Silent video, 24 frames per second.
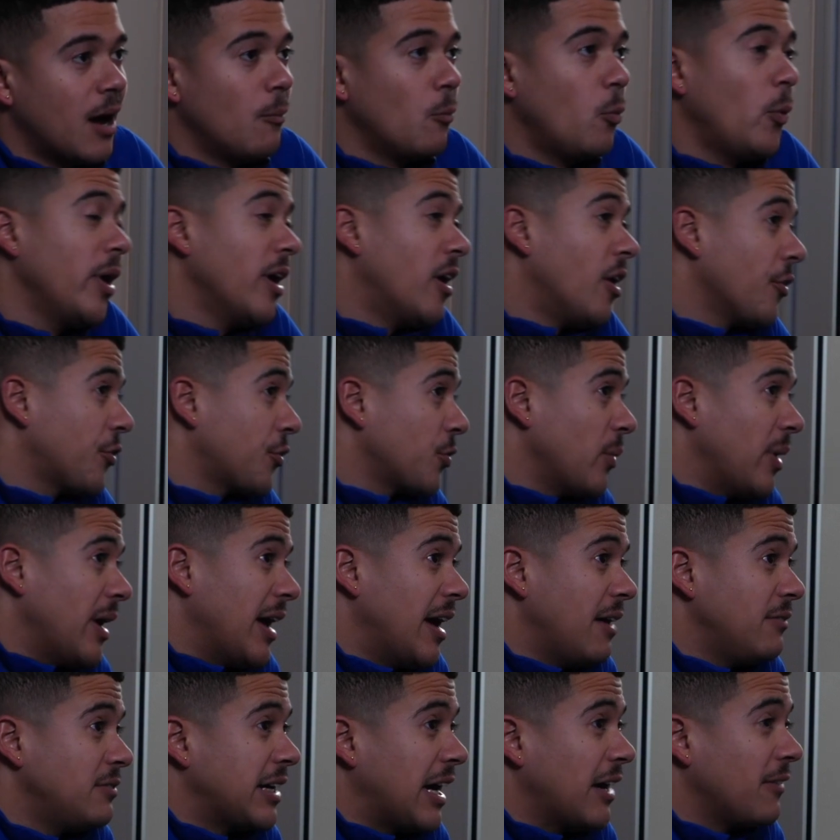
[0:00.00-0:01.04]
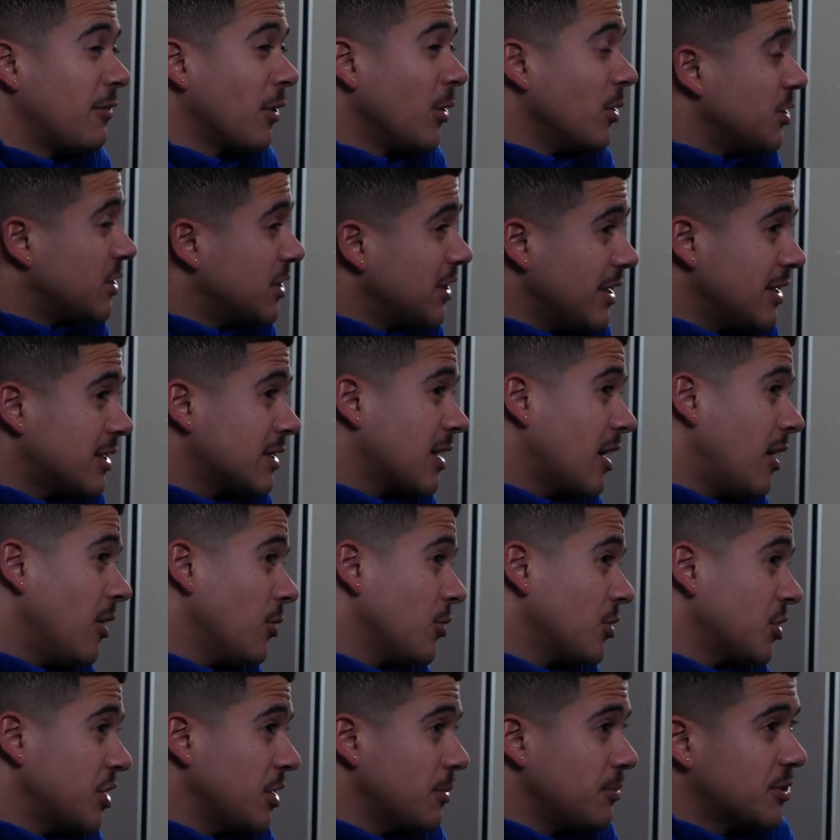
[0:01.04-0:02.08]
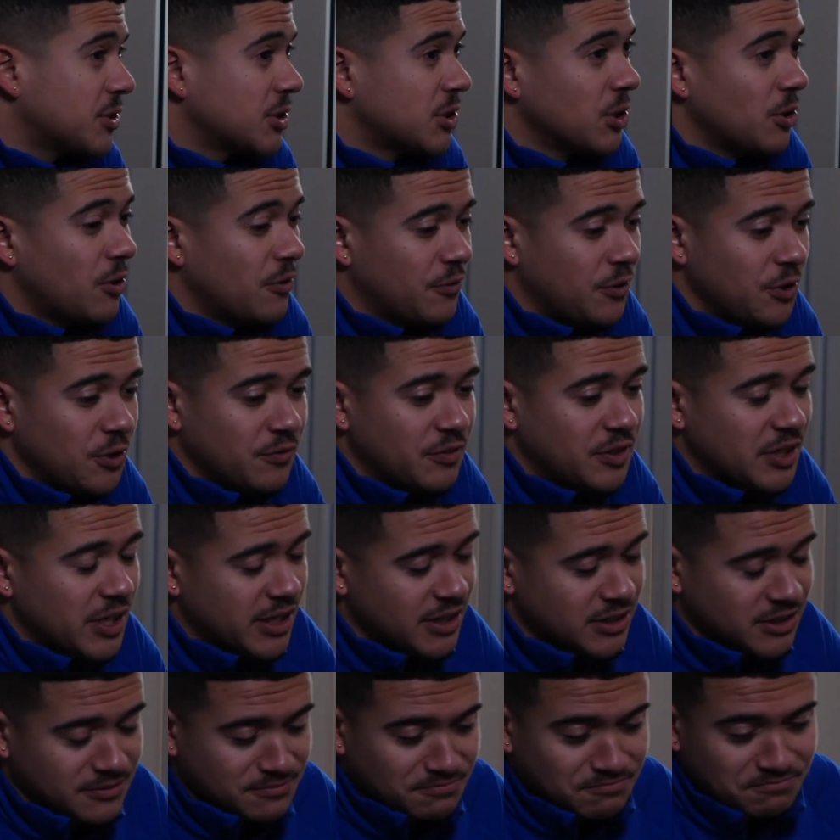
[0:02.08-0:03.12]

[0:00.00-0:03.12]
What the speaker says: We also have diversity scholarships. So if you've done